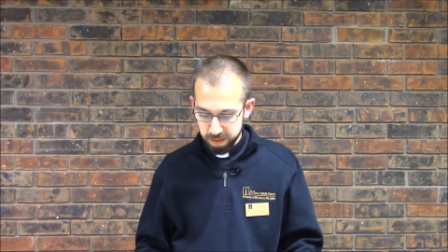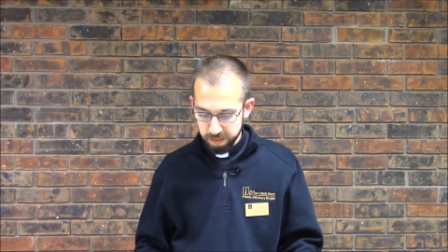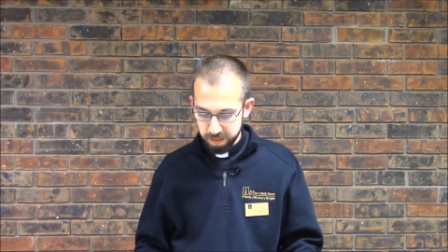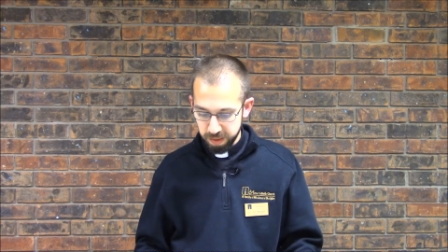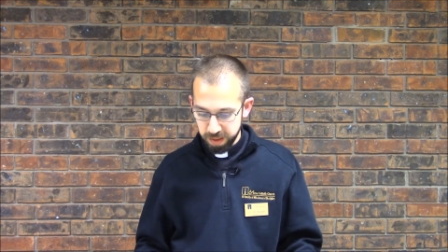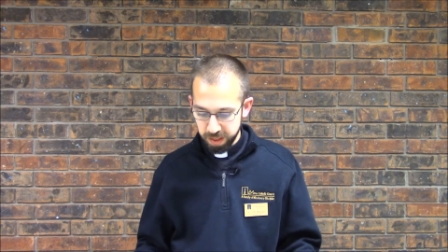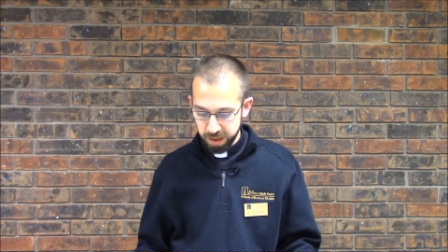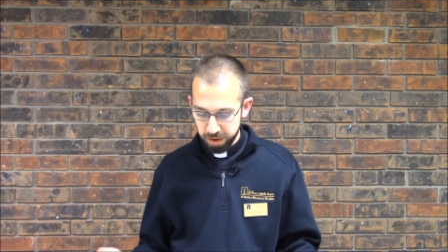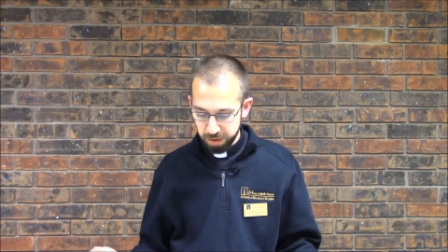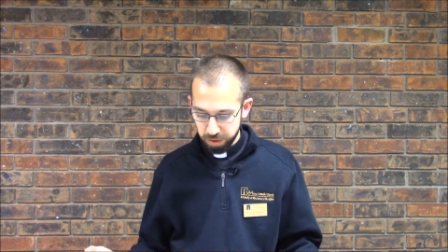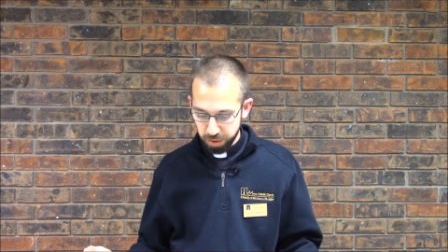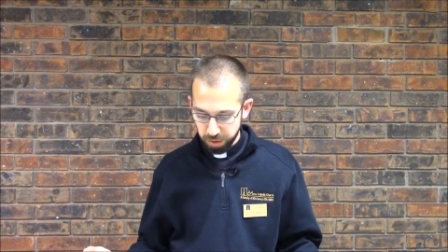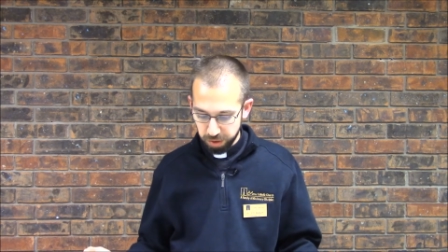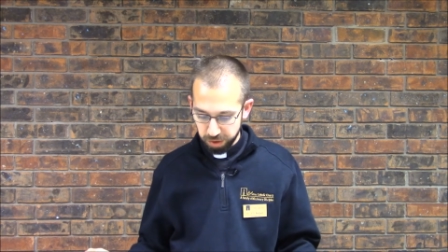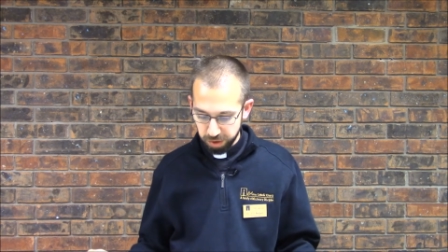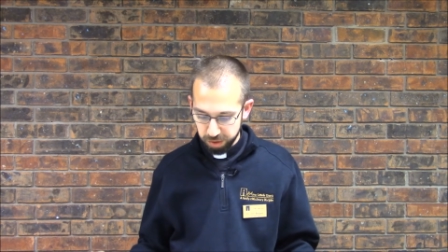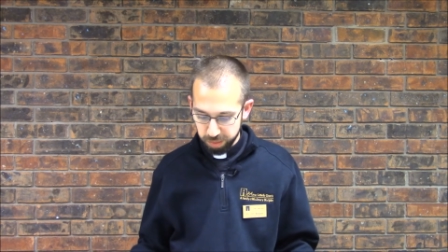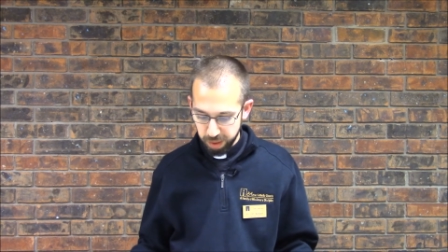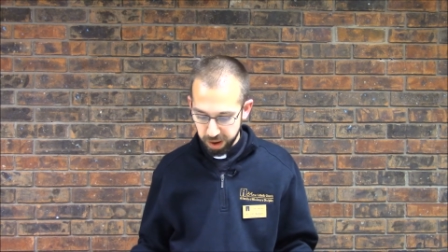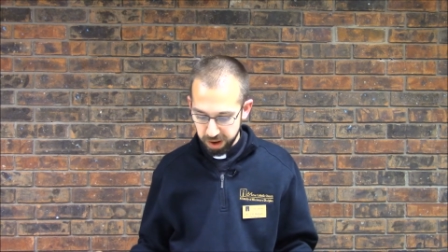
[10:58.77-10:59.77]
And the Jews
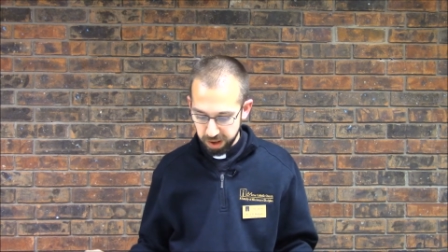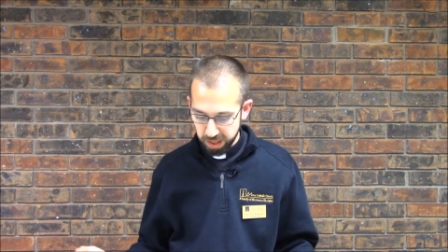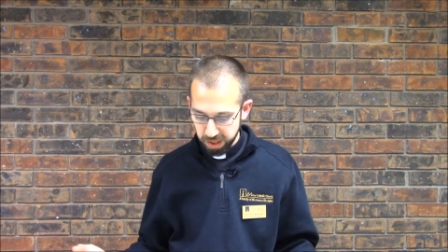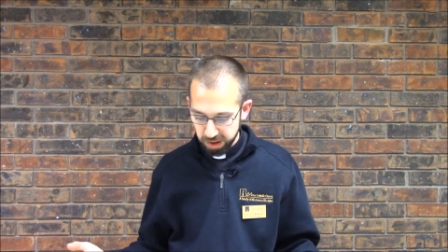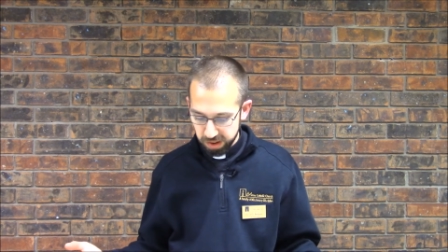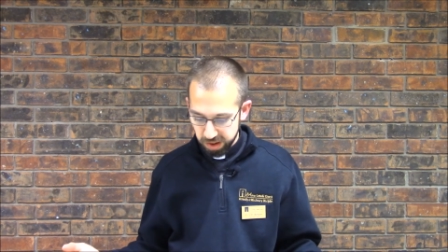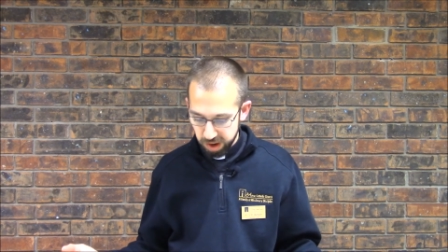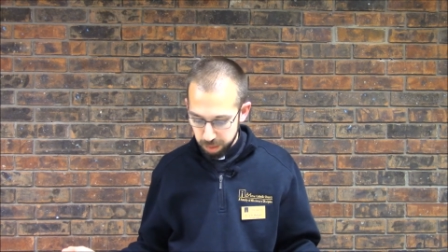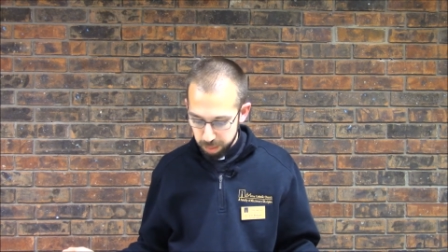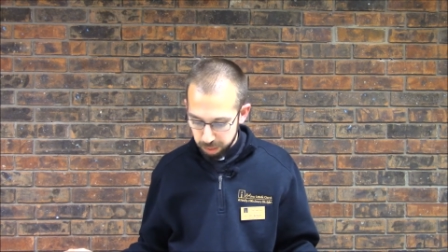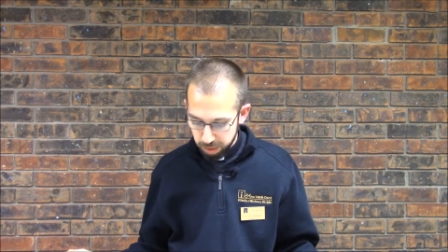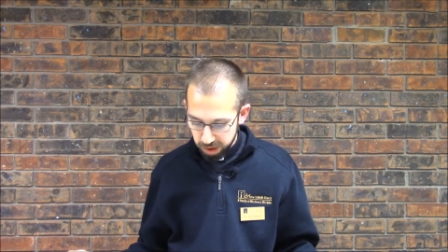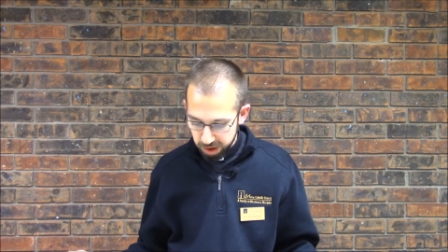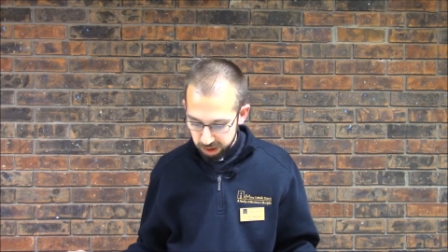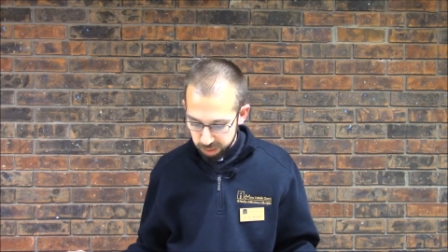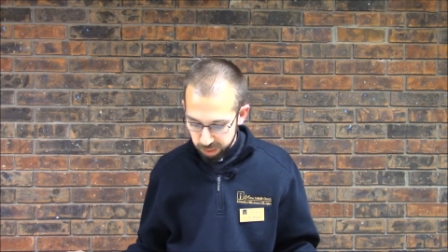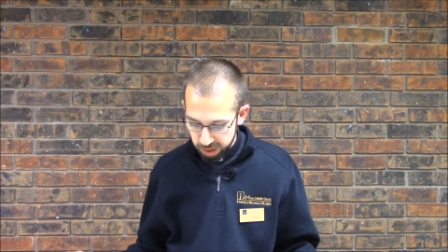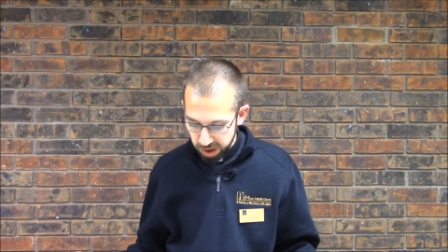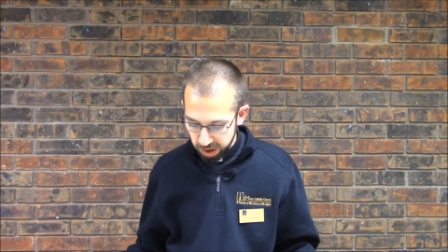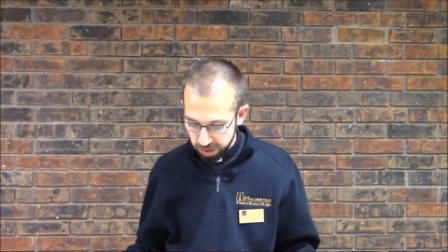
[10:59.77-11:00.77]
responded, "This temple
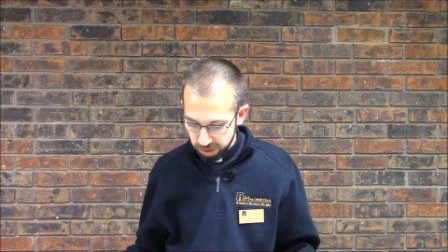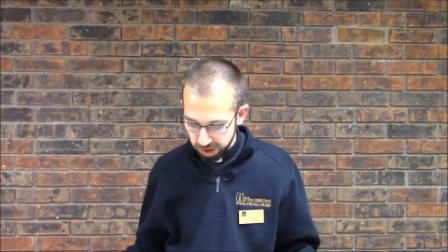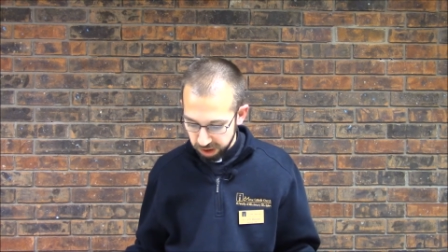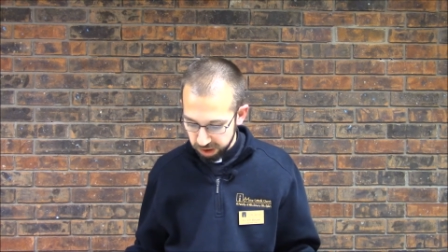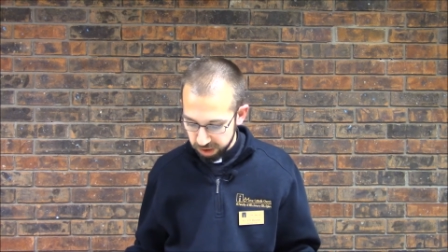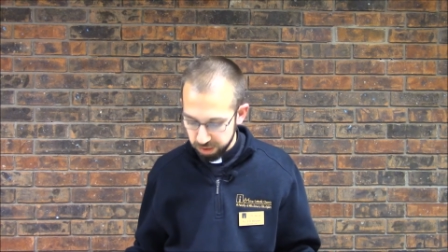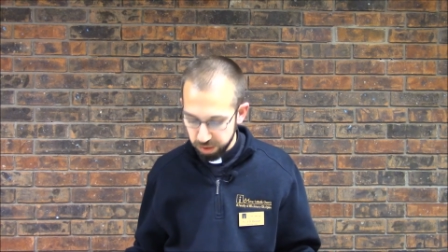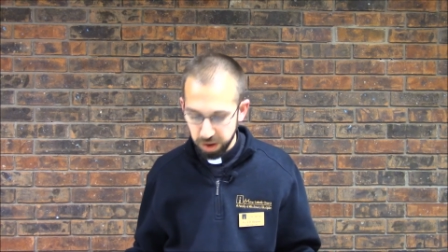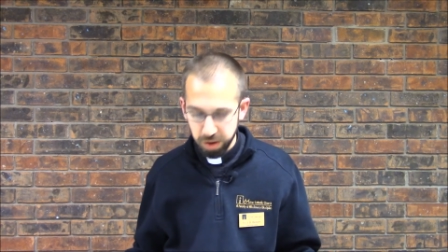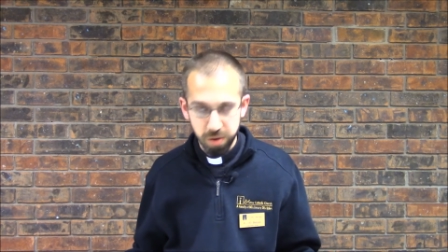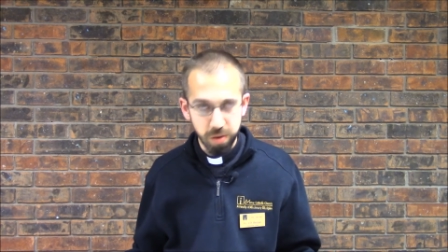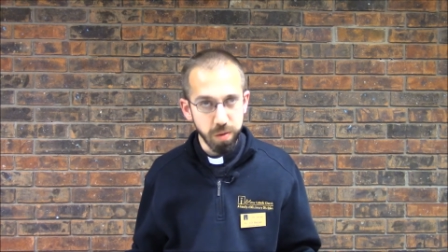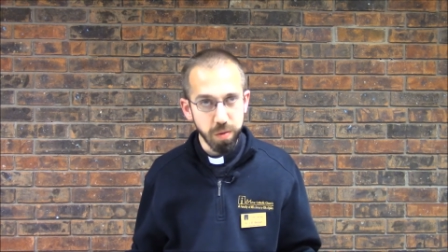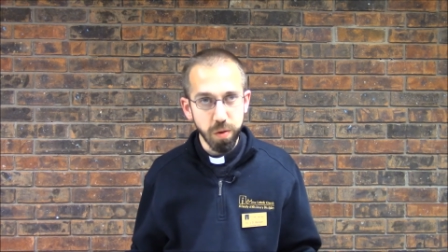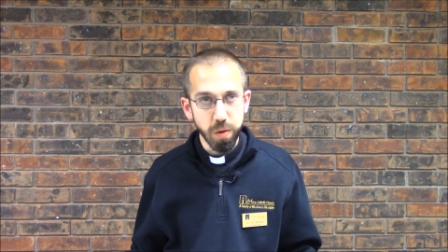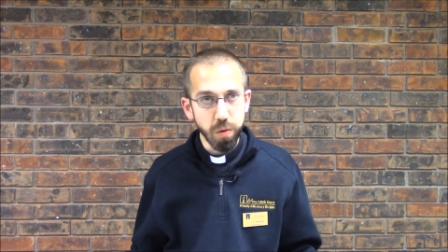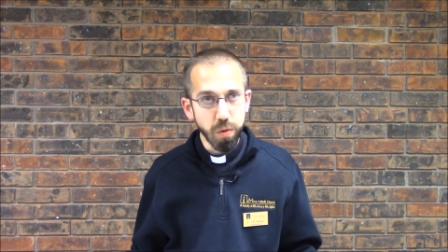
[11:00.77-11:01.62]
has been under construction for